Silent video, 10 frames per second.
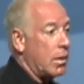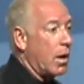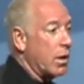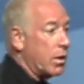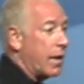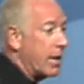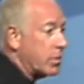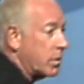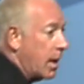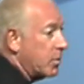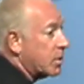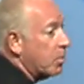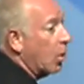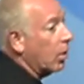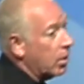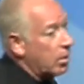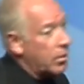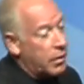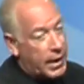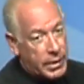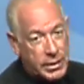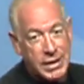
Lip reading: 100,000 times smaller than the